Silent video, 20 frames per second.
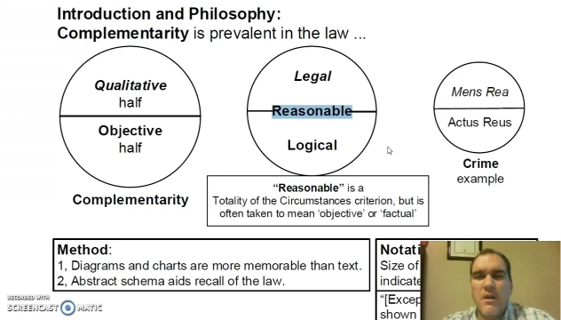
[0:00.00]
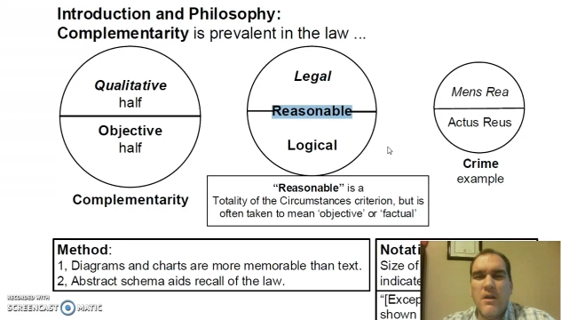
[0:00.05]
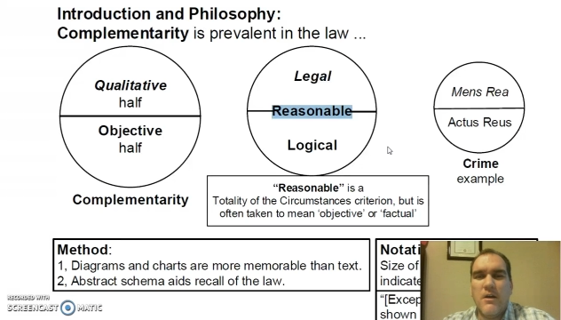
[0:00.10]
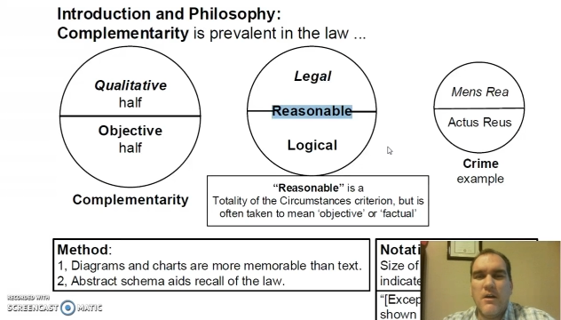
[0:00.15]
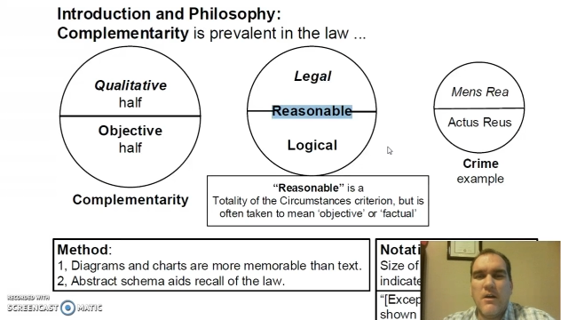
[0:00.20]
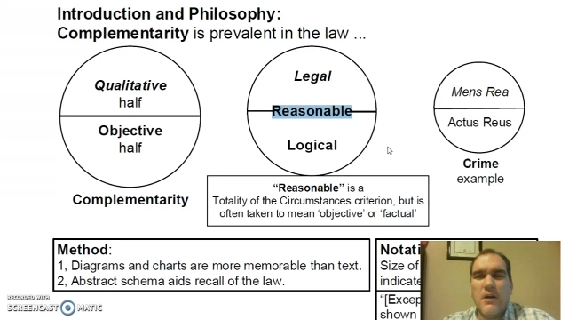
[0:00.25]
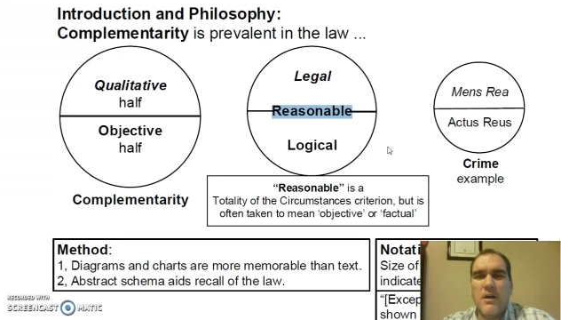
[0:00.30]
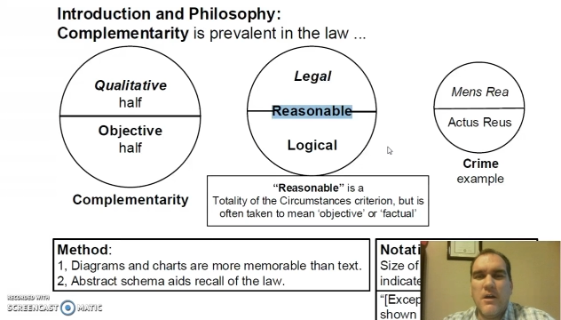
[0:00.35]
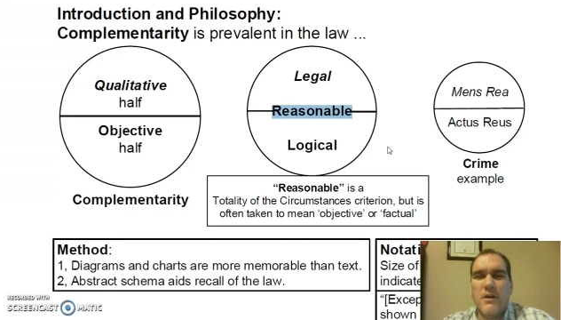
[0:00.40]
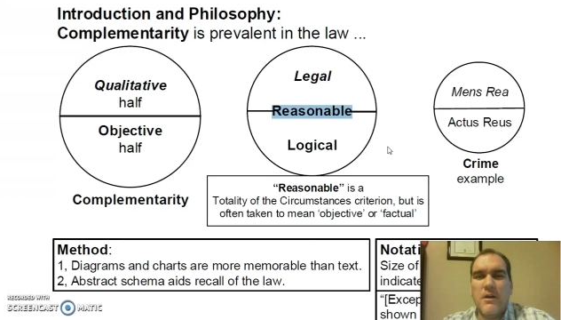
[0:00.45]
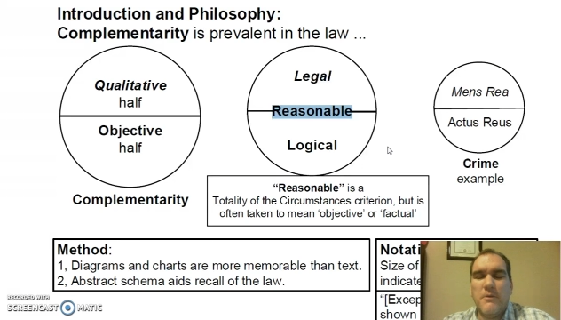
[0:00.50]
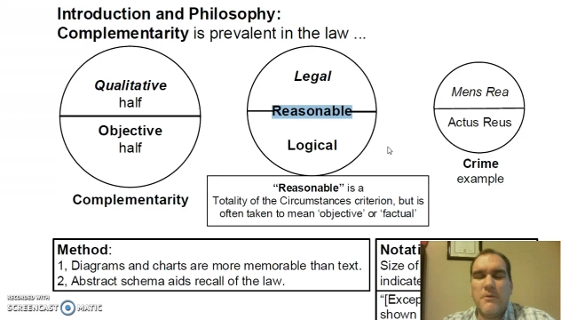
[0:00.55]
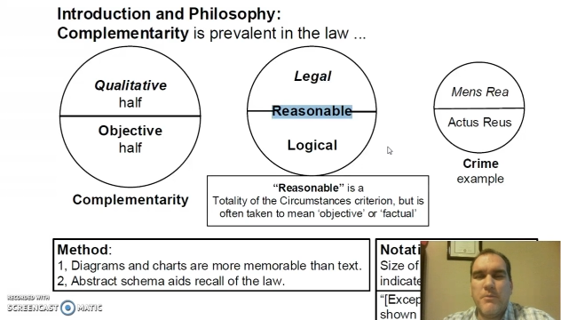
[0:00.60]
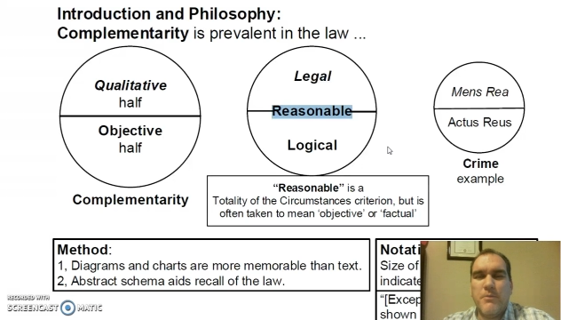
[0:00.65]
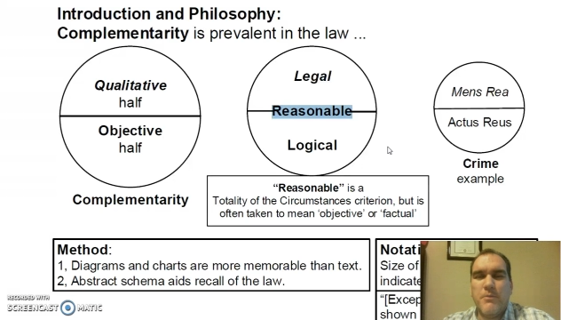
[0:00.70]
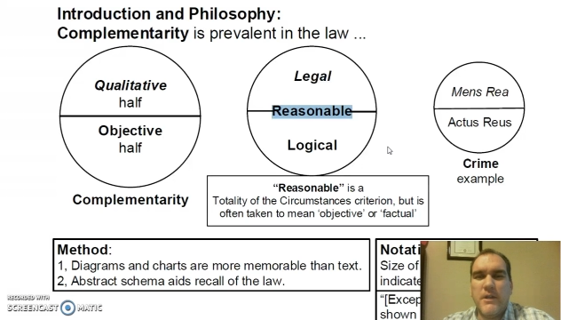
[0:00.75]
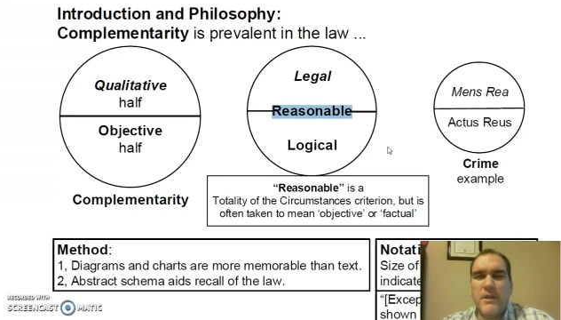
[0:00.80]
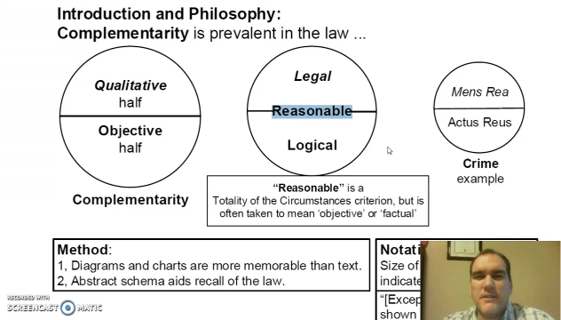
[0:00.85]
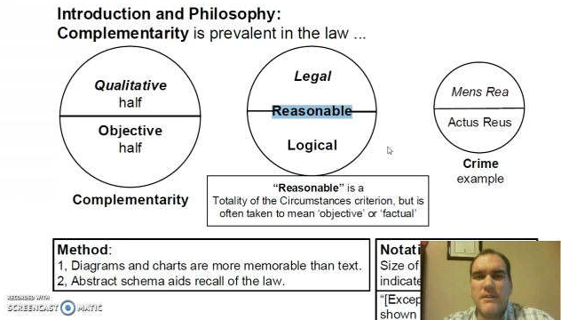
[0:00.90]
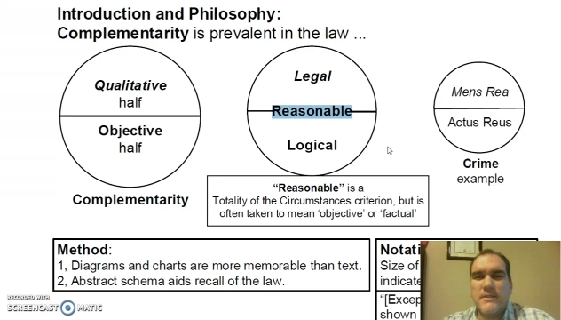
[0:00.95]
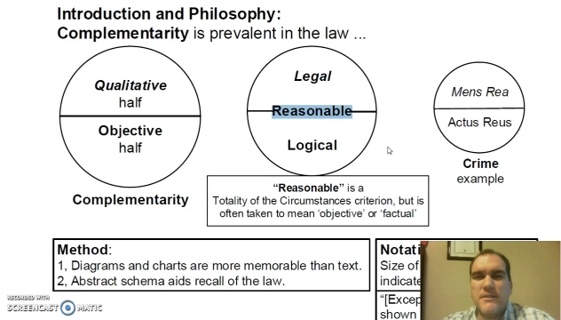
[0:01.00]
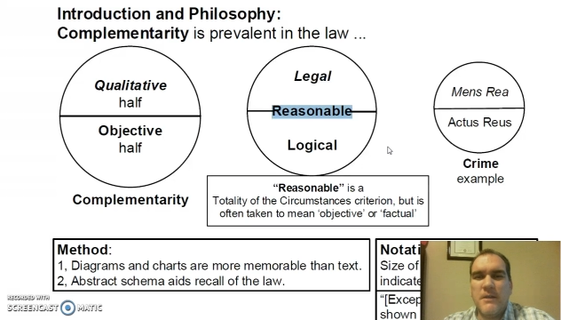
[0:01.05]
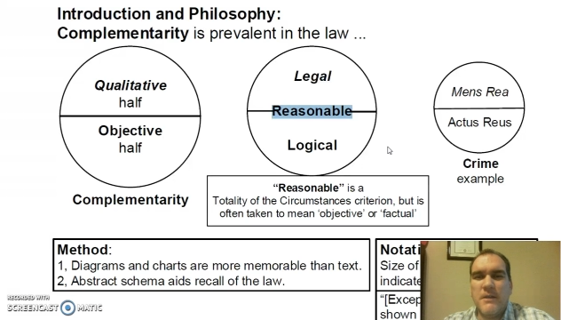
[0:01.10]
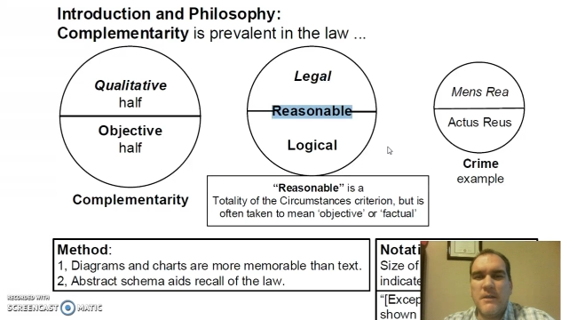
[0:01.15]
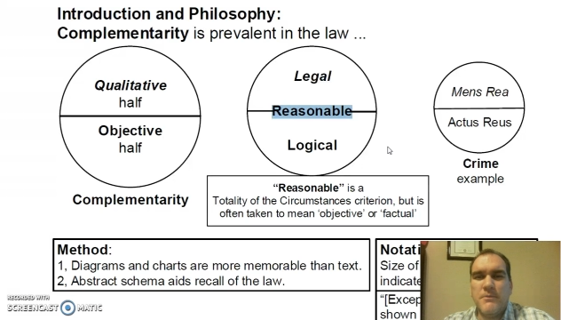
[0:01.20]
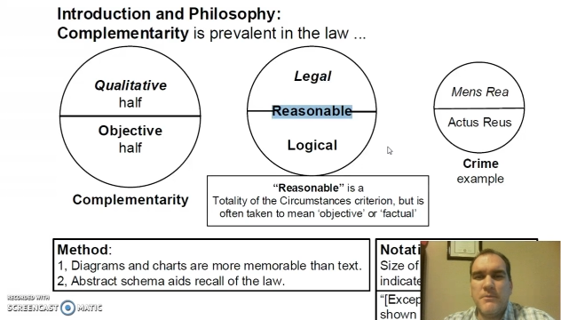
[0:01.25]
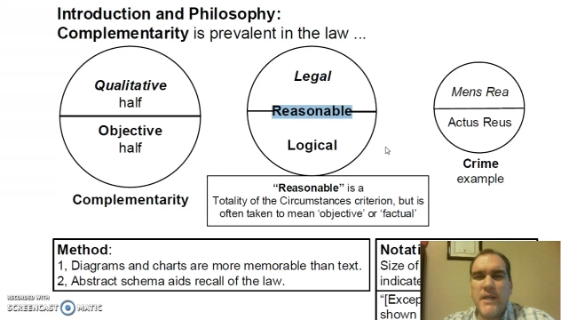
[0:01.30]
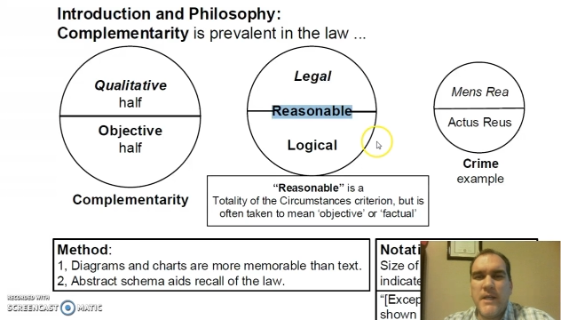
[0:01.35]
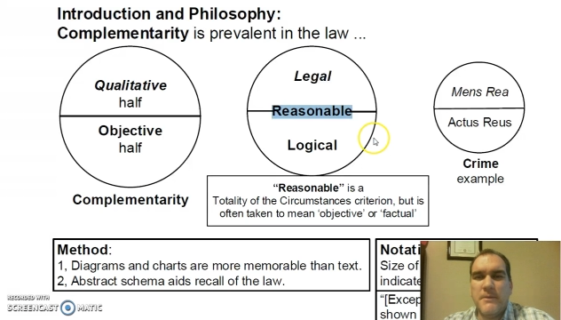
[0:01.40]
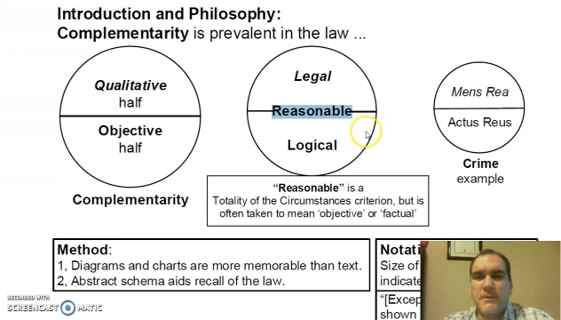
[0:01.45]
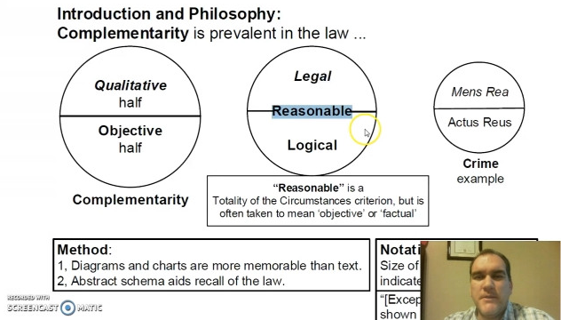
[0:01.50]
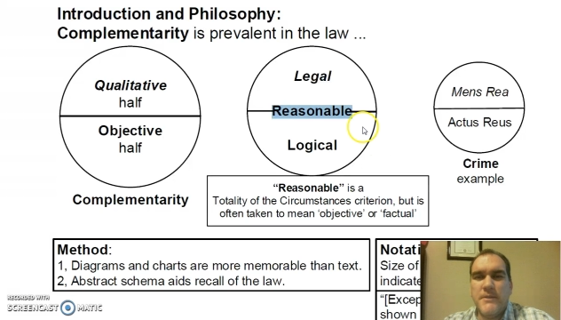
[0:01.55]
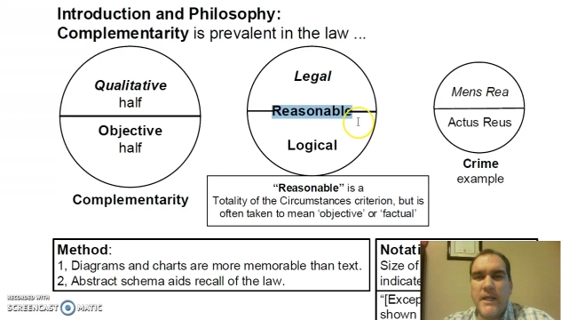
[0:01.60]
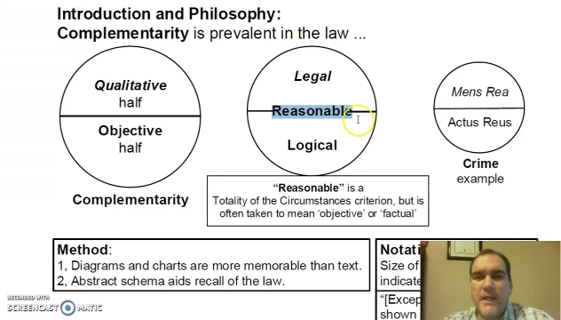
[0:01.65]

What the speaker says: but it's sometimes